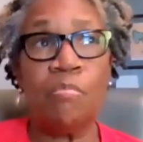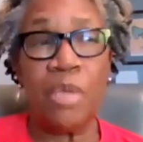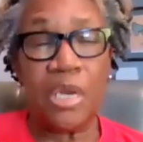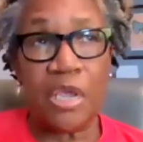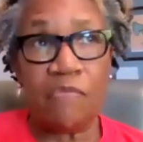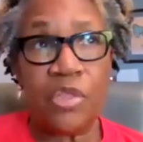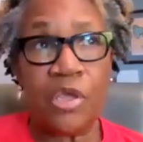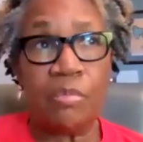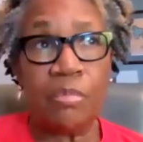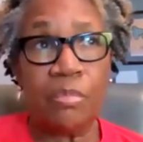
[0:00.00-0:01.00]
many of
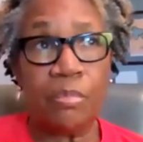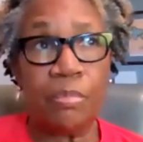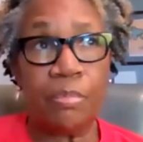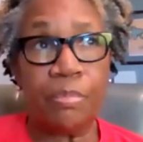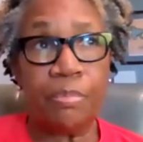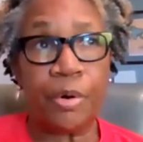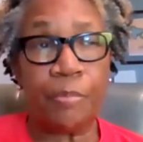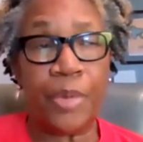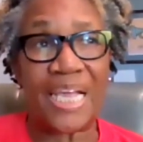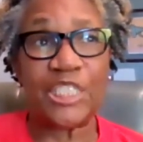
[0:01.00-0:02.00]
them
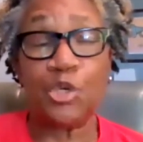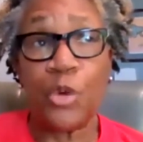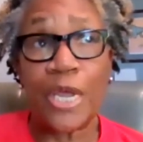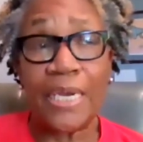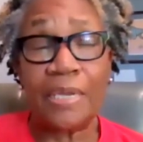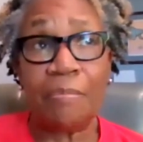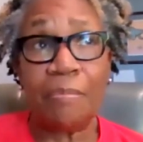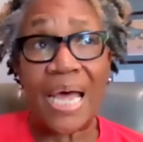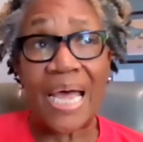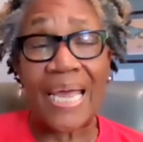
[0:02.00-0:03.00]
perpetuated
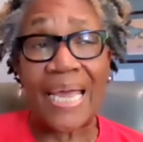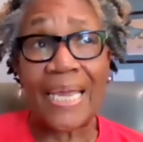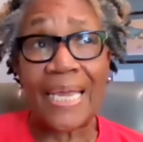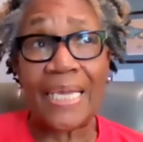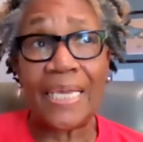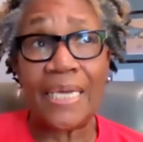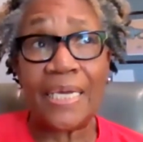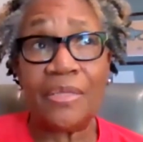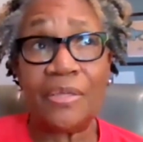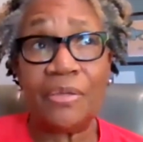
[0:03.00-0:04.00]
by
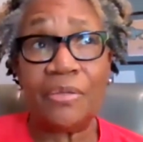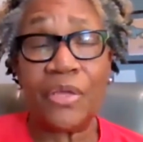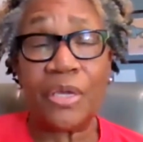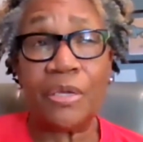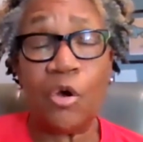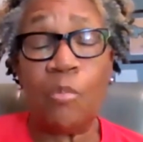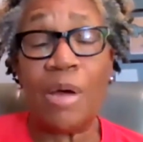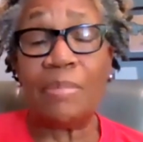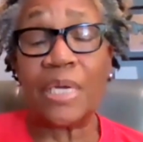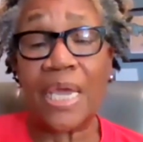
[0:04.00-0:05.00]
the
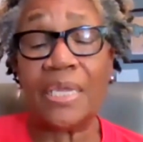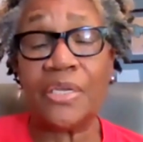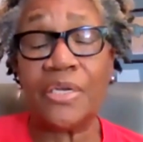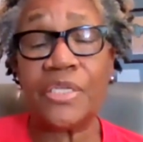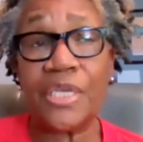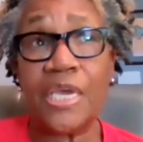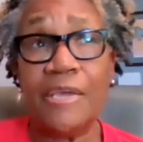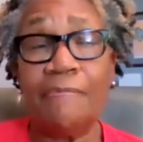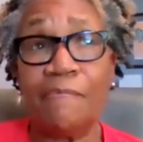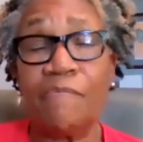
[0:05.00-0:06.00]
Obama
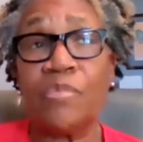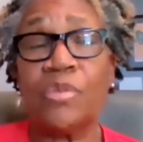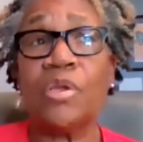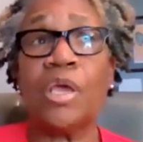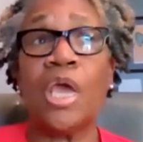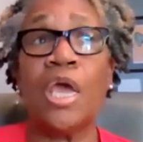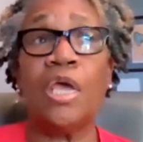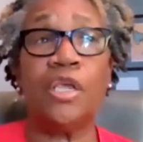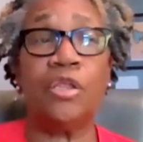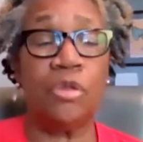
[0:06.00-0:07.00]
candidacy,
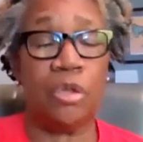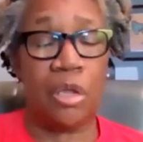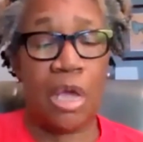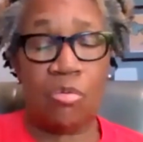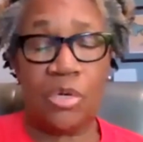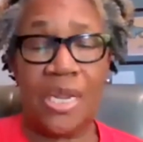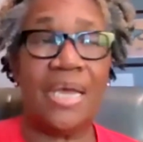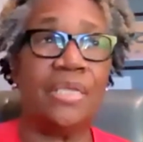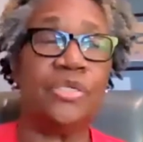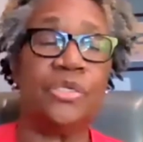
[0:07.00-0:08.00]
and it
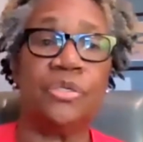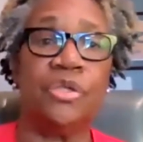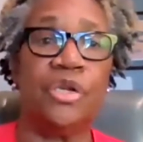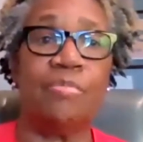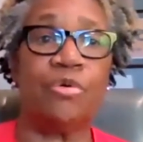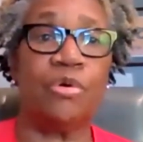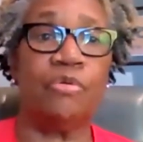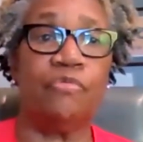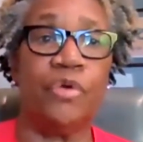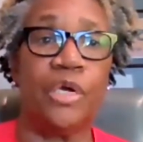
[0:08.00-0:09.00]
outlines the number
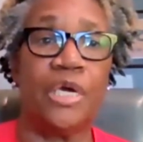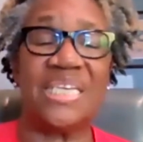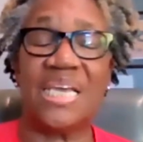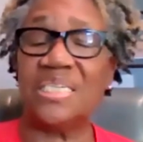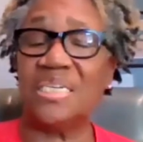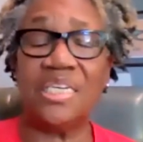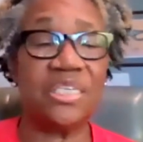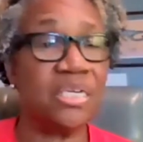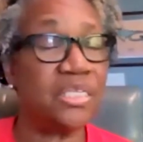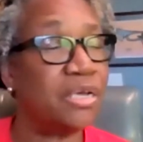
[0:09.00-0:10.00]
of uh,
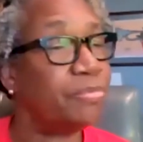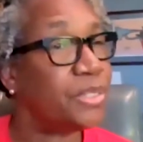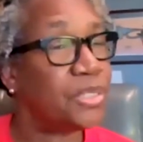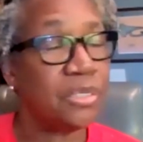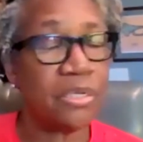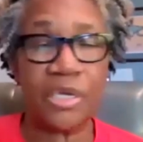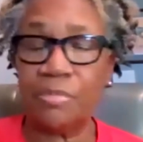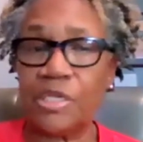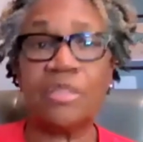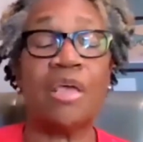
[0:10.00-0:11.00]
assassination attempts
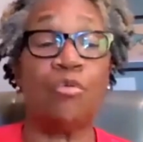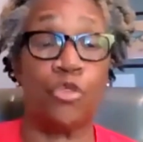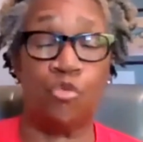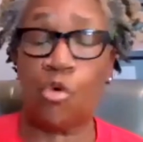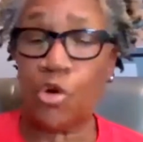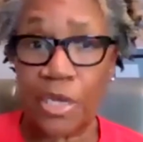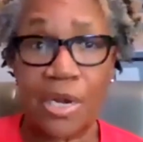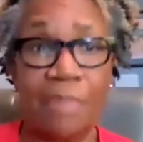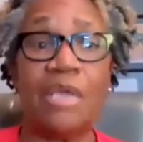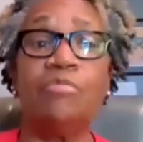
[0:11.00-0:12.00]
against it that were
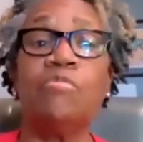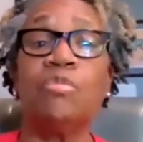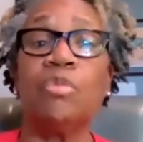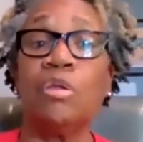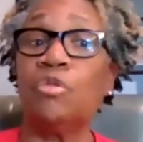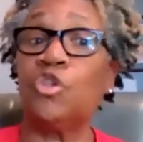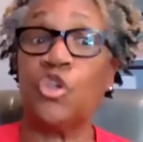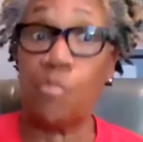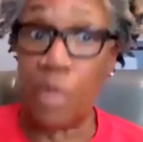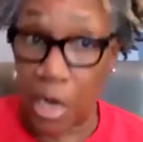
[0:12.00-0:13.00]
thwarted. I mean,
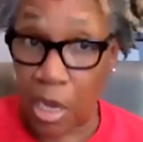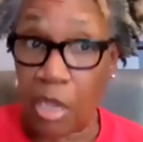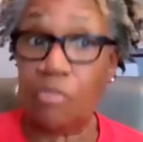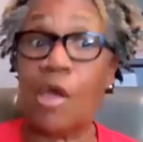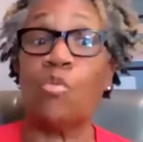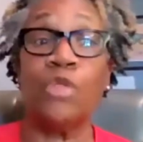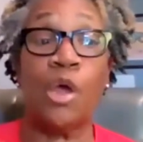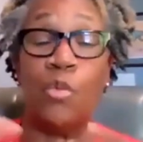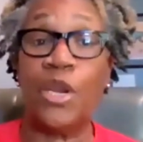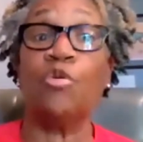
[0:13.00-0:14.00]
so many that
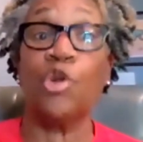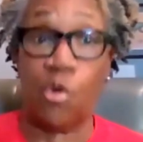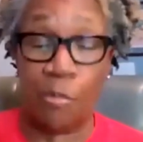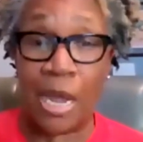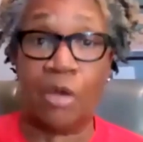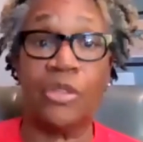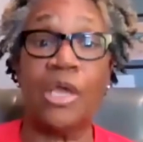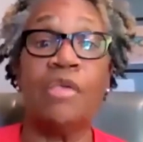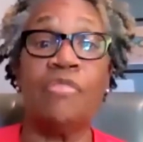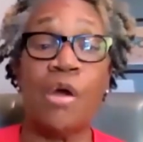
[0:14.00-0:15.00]
that we don't know about
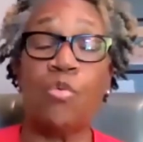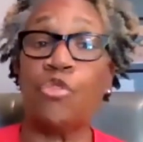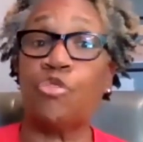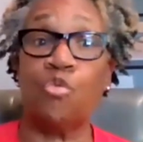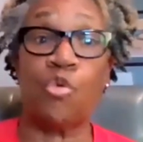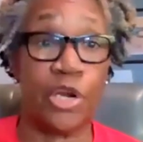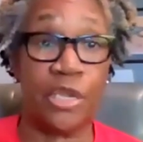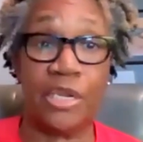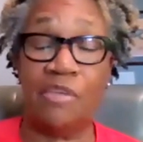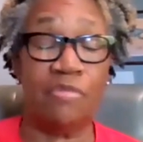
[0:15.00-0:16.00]
that were
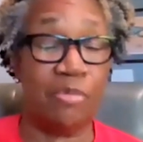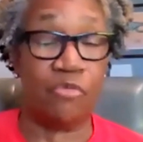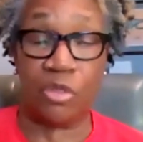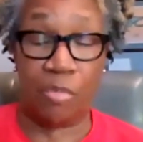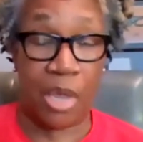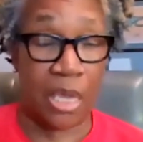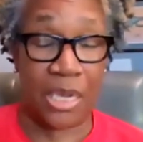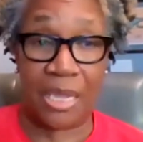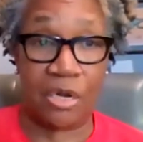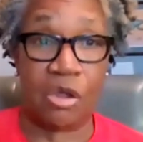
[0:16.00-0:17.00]
thwarted even before the
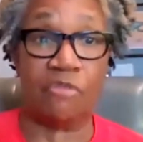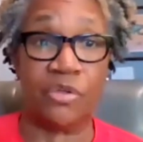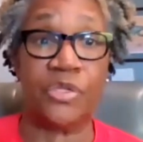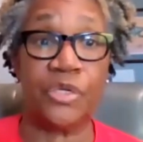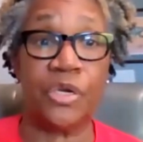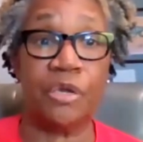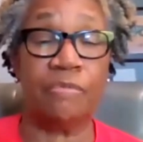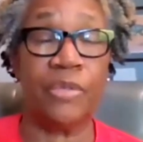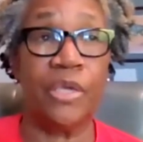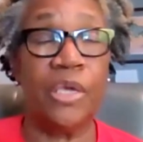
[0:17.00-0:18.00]
man got in office. You
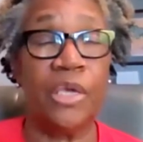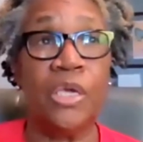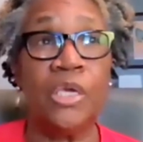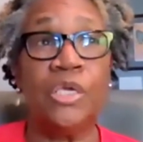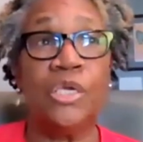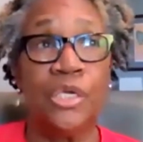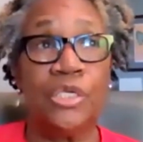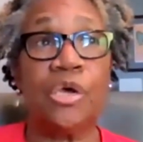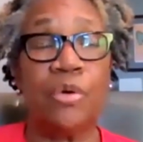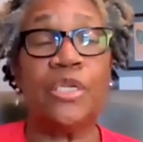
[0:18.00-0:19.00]
know,
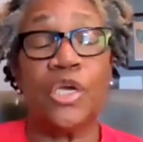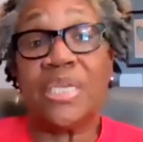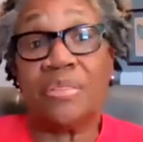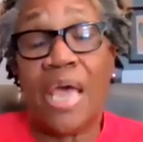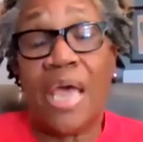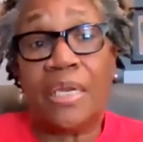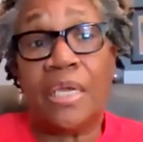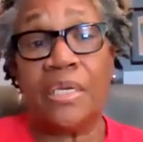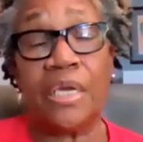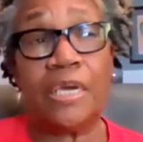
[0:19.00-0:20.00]
so it looks at that
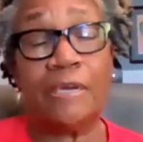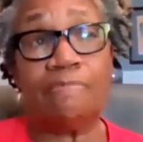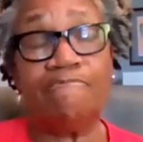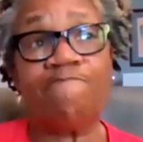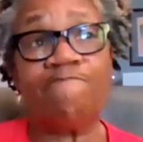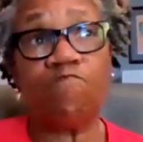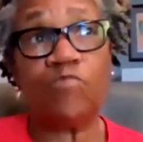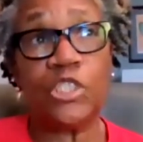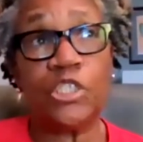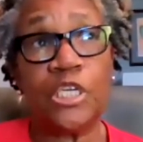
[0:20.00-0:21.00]
and um,
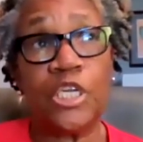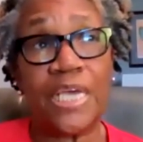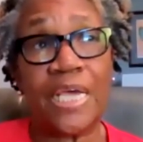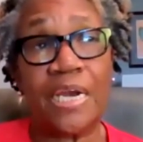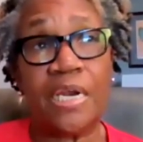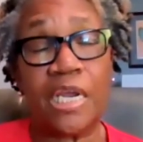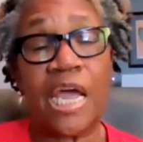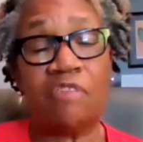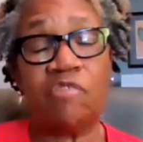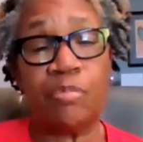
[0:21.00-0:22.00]
it looks at it in
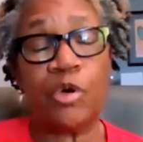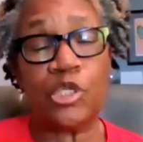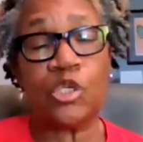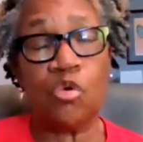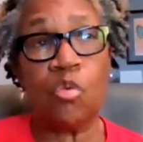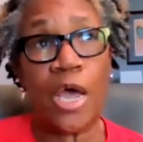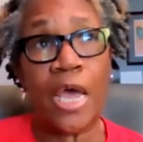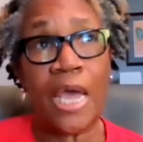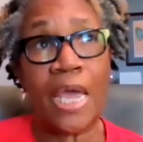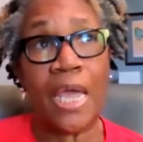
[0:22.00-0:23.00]
kind of a personal
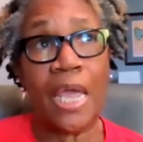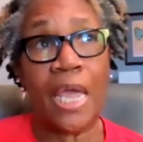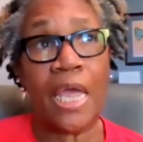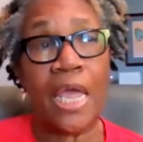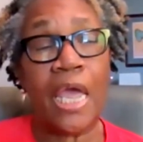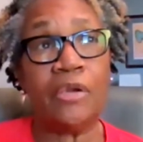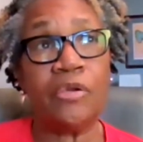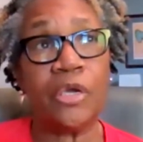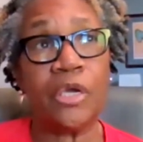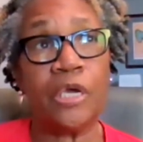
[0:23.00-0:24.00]
way.
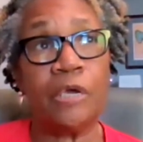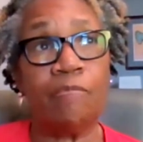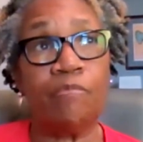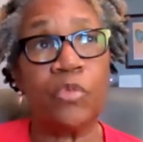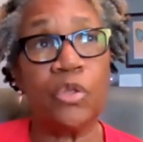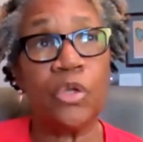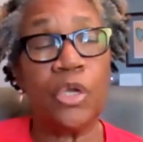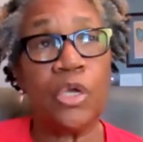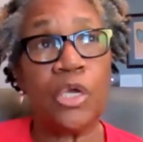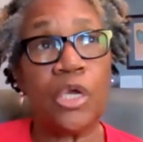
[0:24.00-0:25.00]
And um,
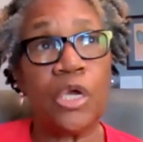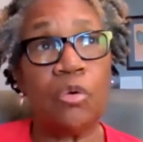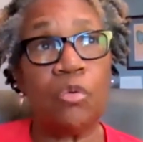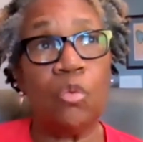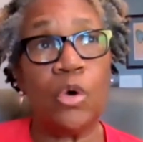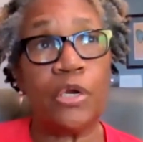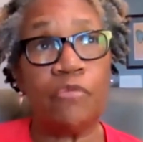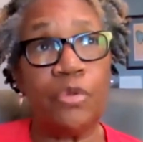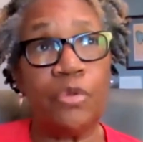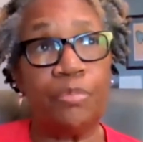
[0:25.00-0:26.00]
uh, one
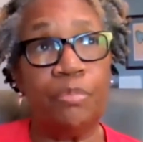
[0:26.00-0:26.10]
of the